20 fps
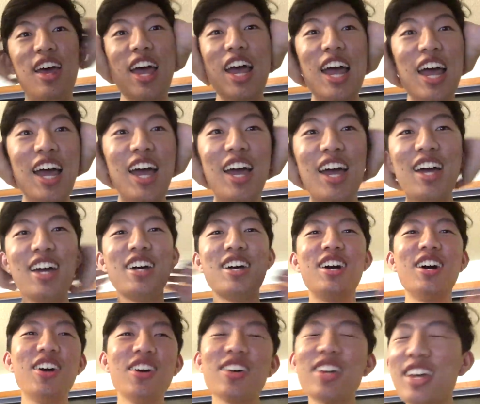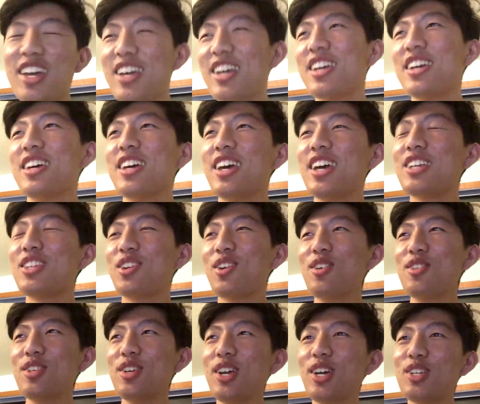Ah, okay. It
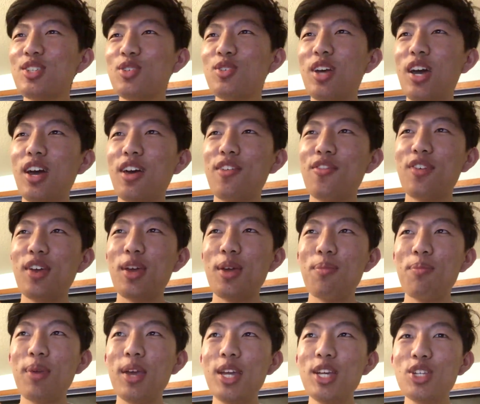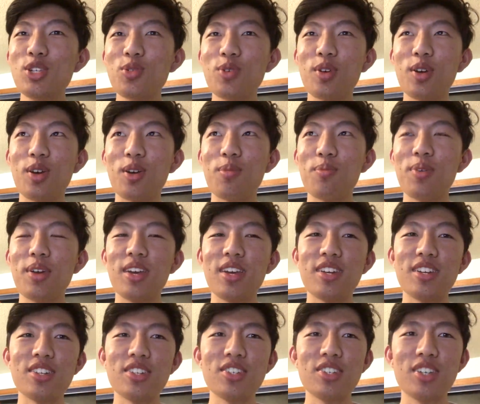turns out I do have a Patreon
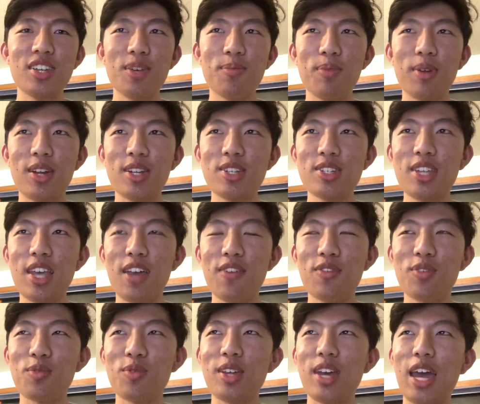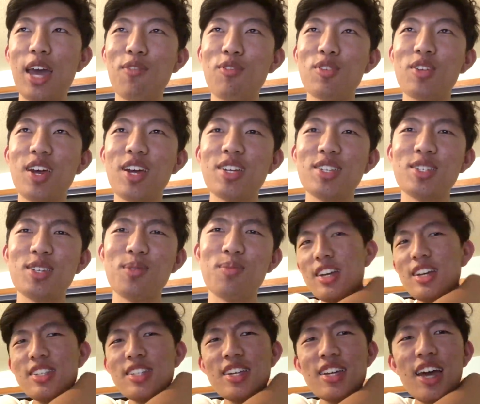page, but I just haven't really advertised it
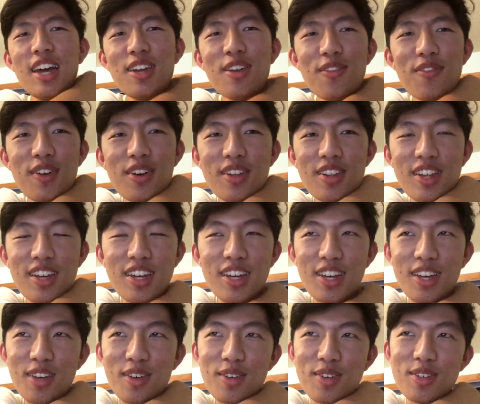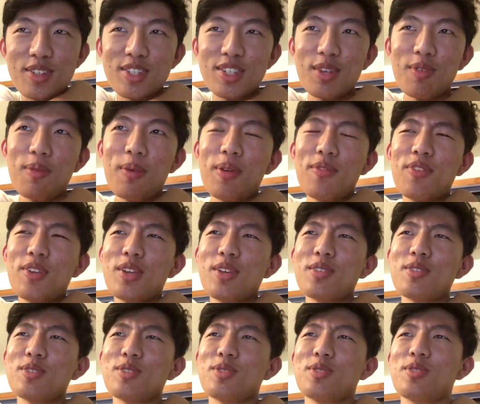because I kind of felt like some of my
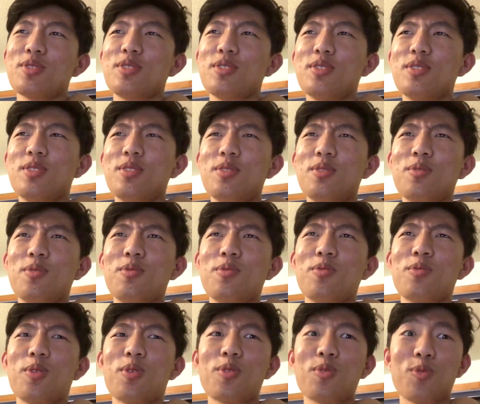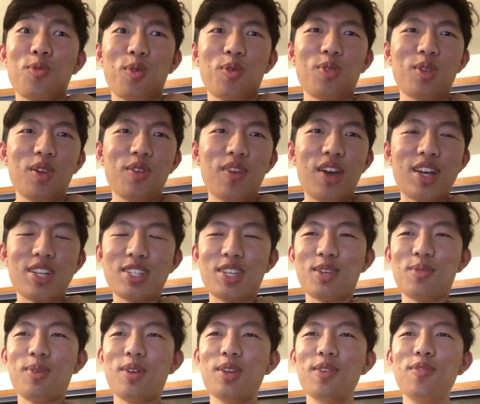videos weren't worthy of
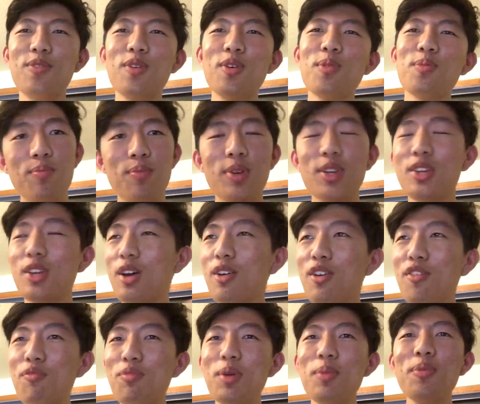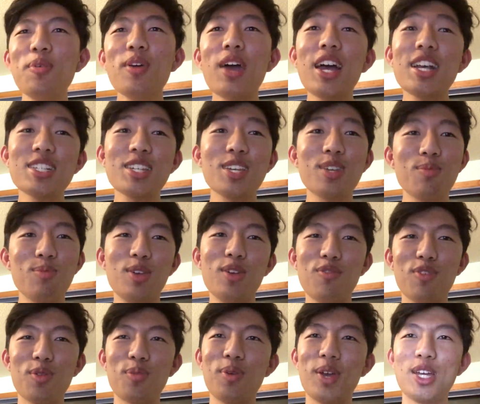asking money for. But you know, if people are asking me
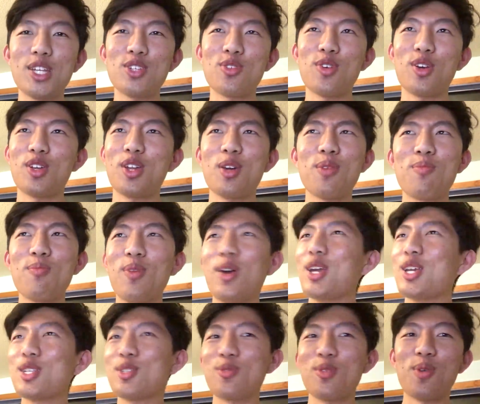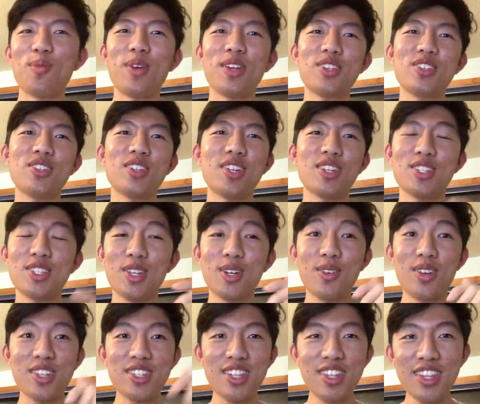for the Patreon, I might as well mention it. So
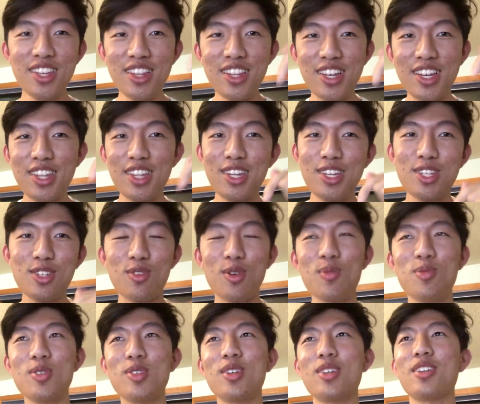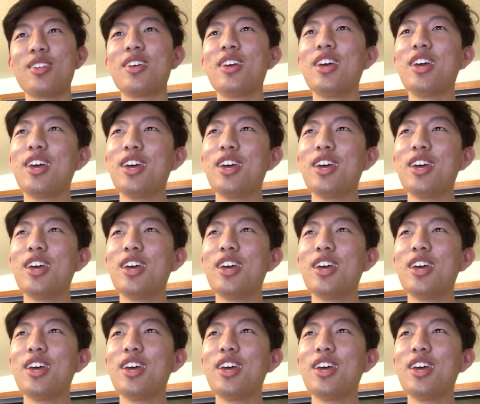it's in the link in the description,